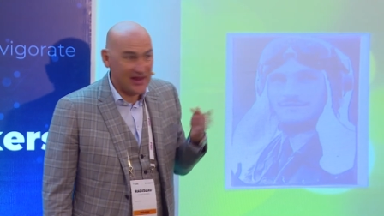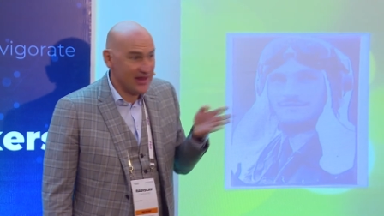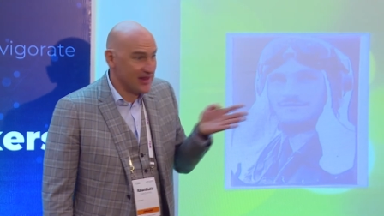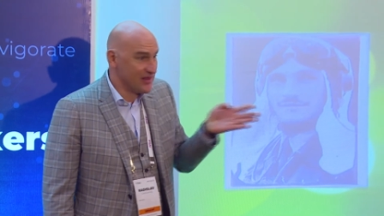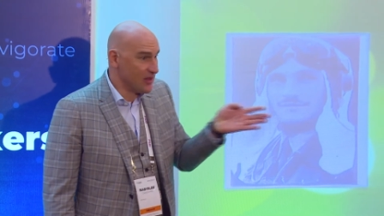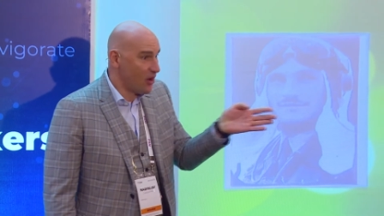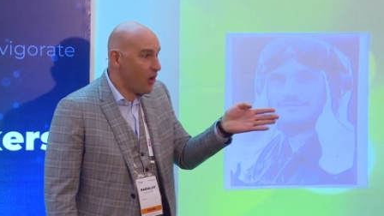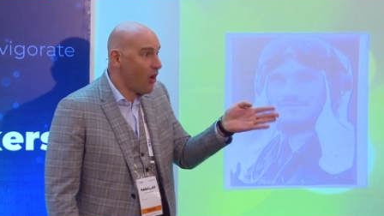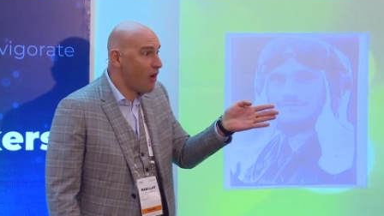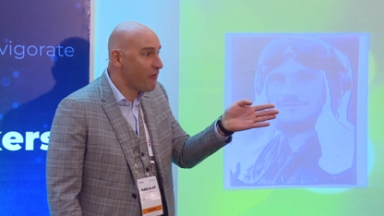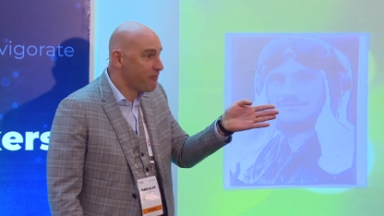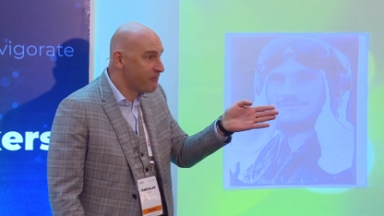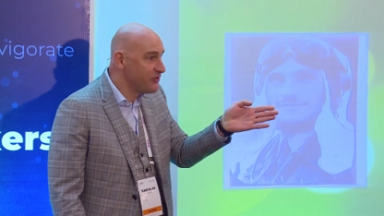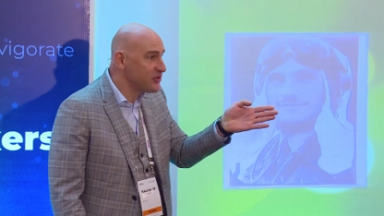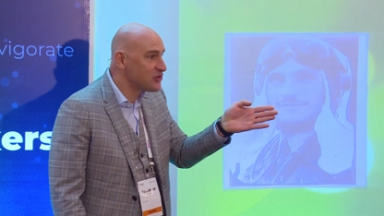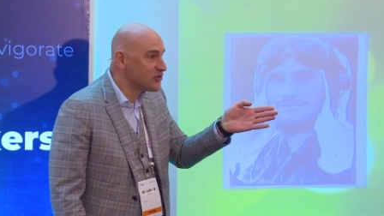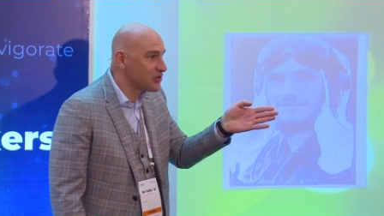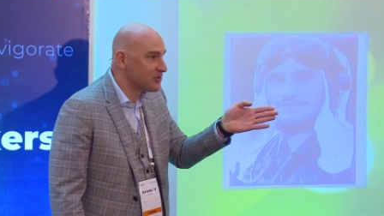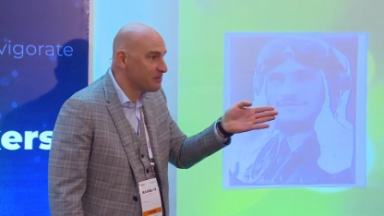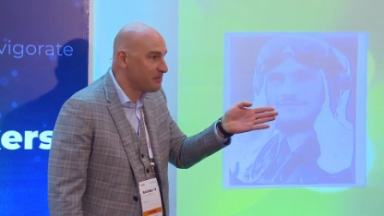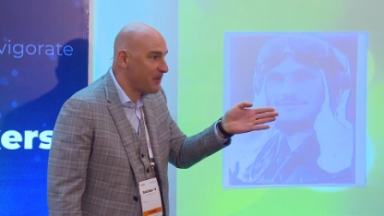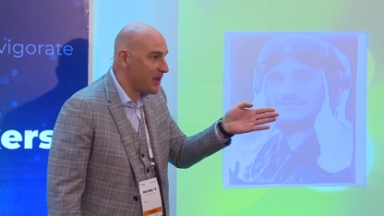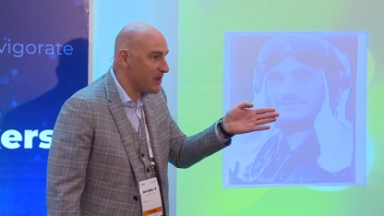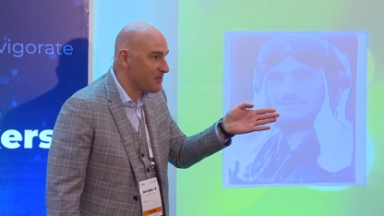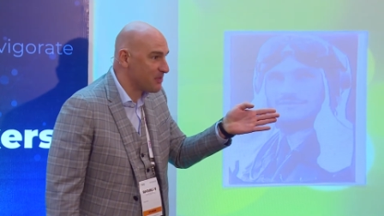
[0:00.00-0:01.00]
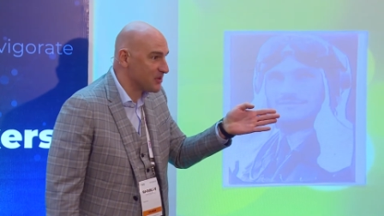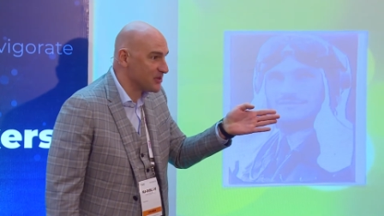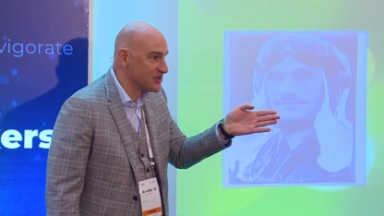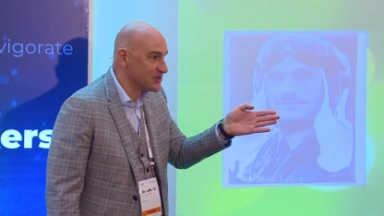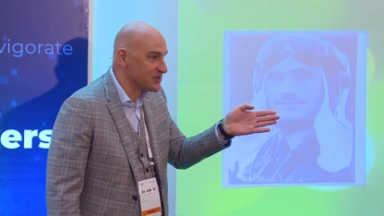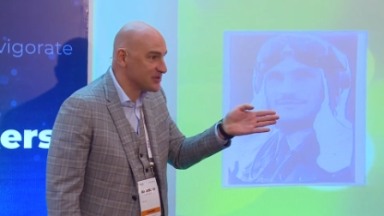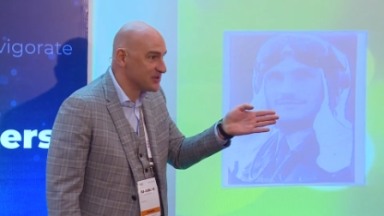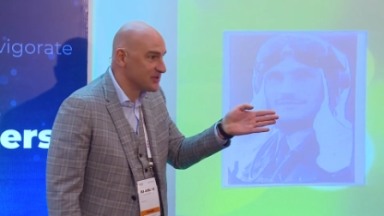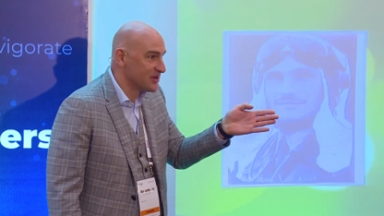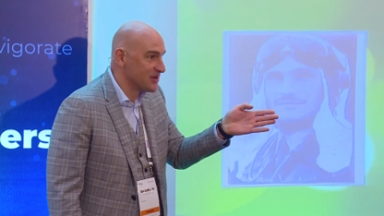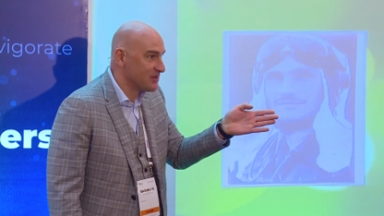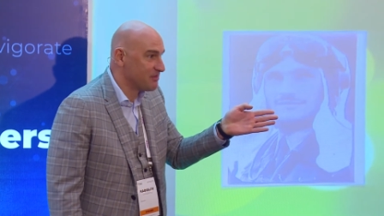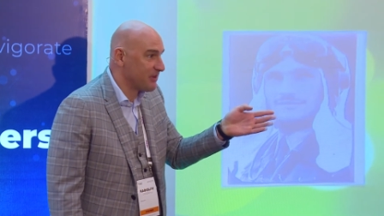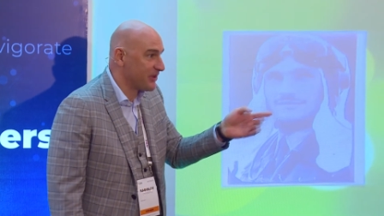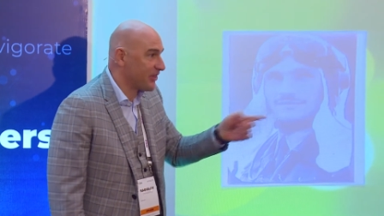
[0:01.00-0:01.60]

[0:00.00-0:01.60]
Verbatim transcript: in the official papers,